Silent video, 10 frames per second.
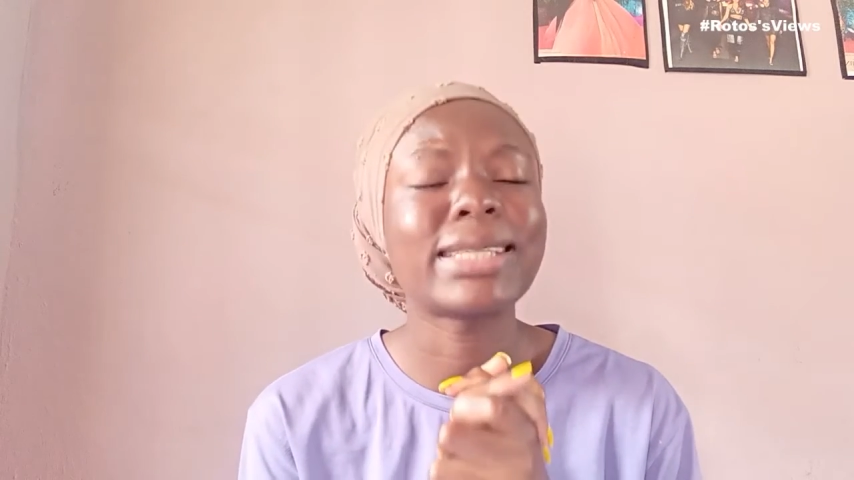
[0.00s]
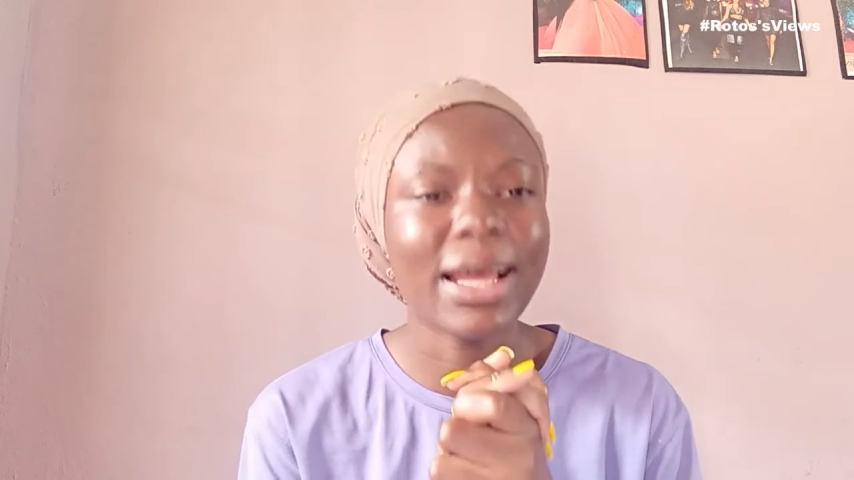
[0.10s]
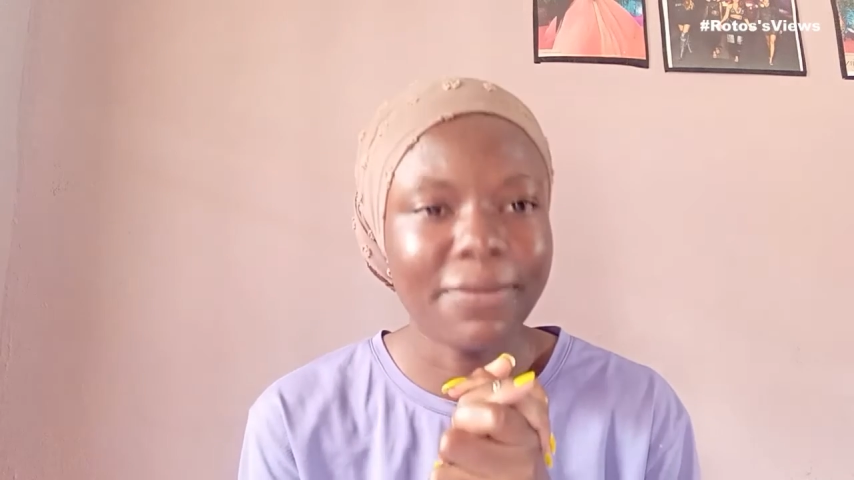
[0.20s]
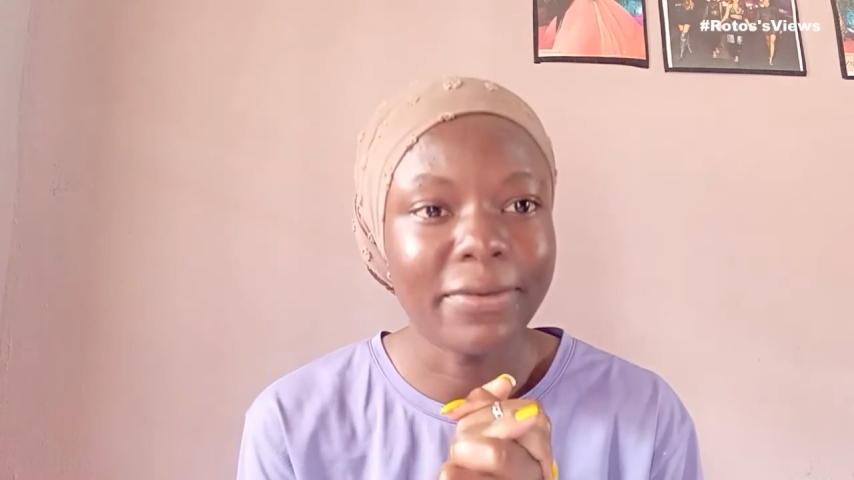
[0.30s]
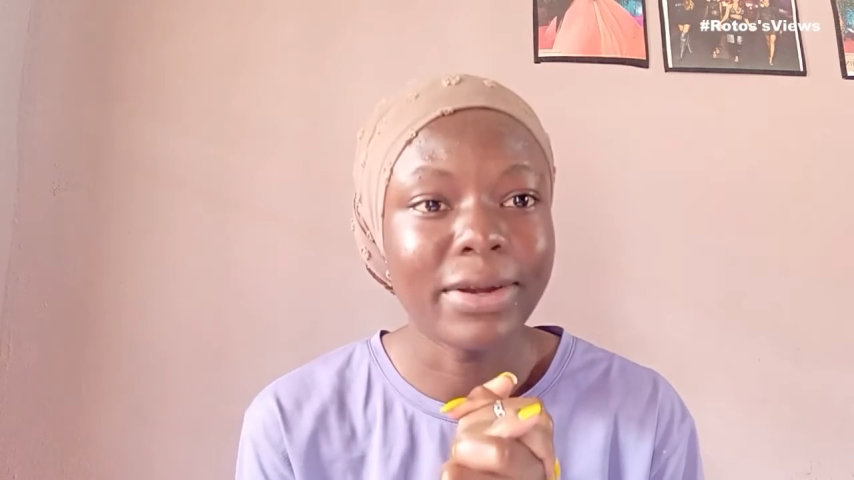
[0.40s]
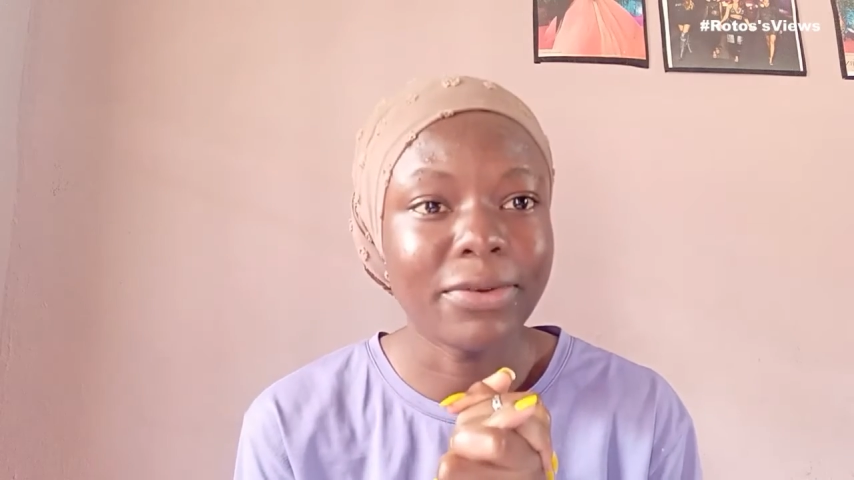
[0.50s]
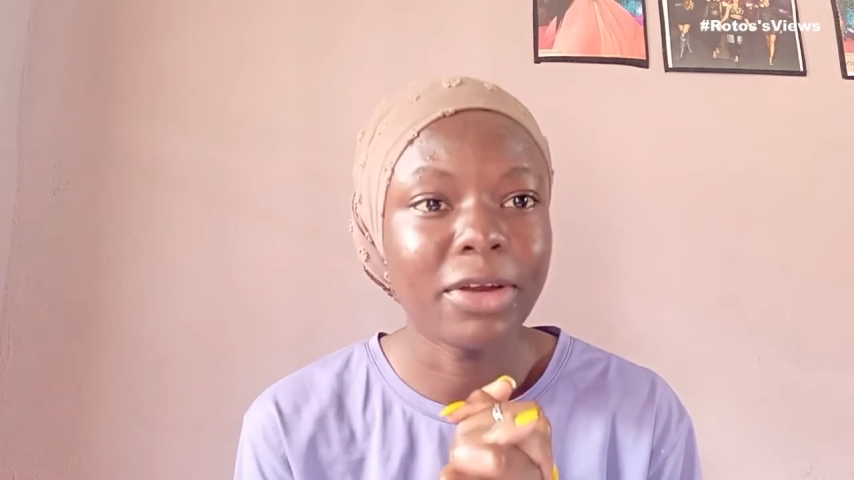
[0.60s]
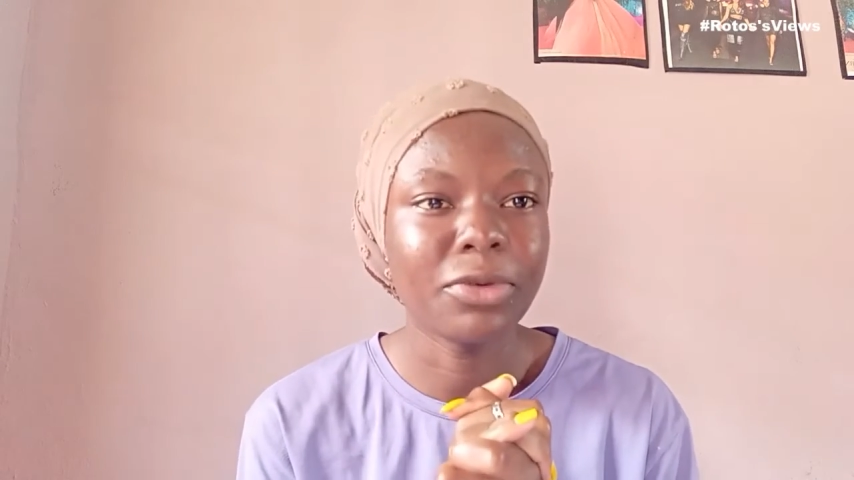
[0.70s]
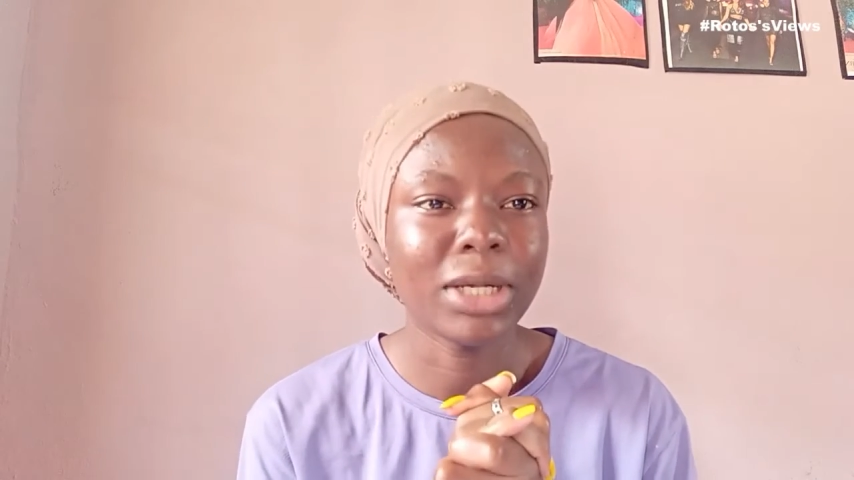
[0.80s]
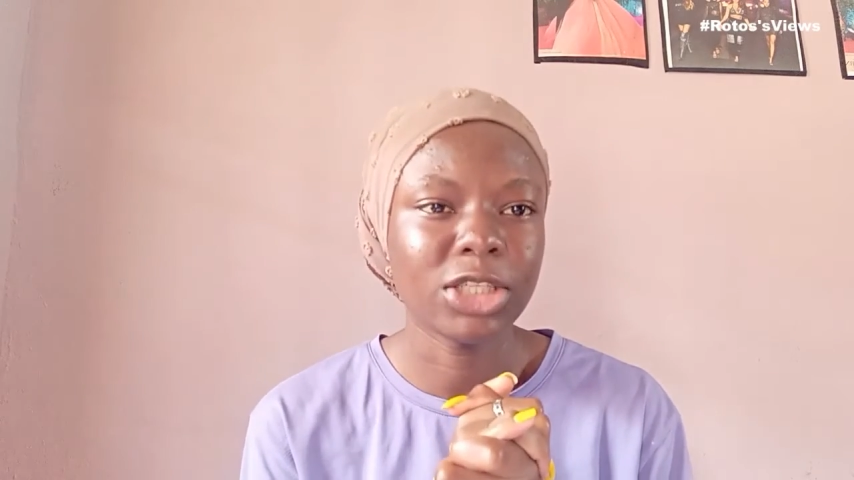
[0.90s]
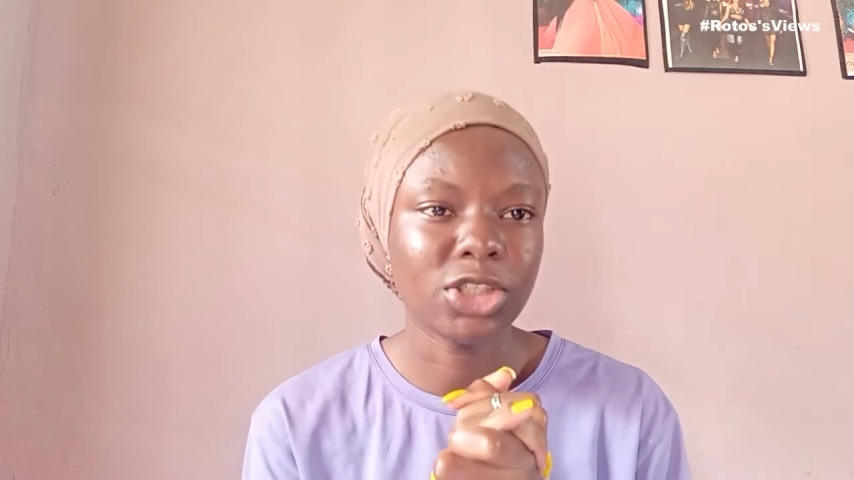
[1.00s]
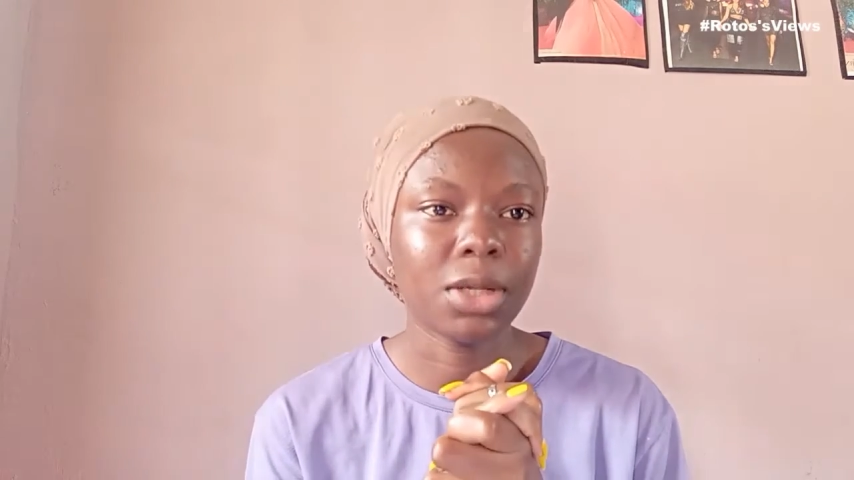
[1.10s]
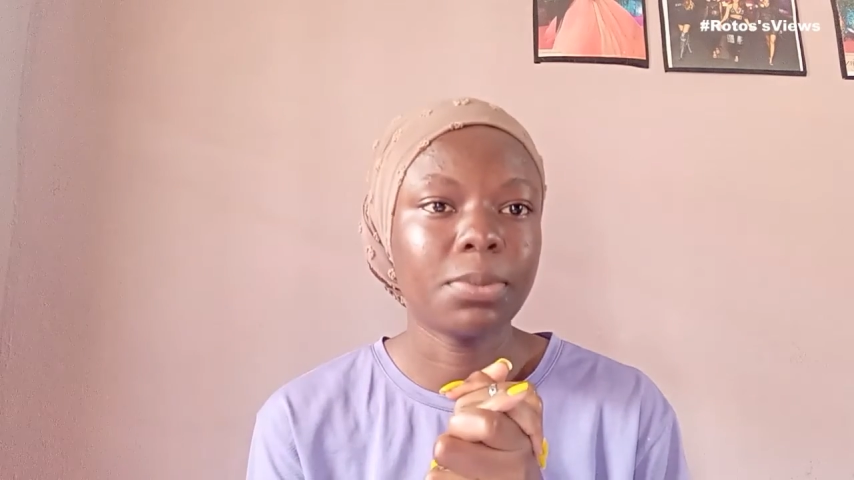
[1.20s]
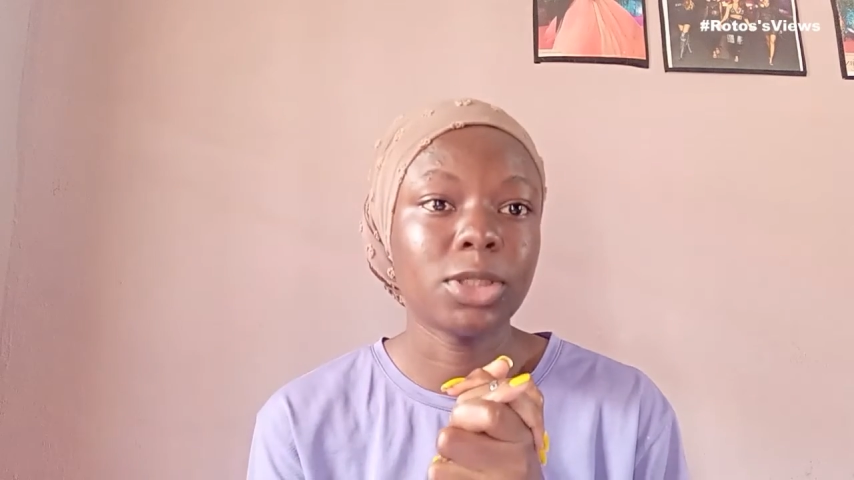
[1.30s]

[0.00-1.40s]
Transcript: a very, very big insecurity.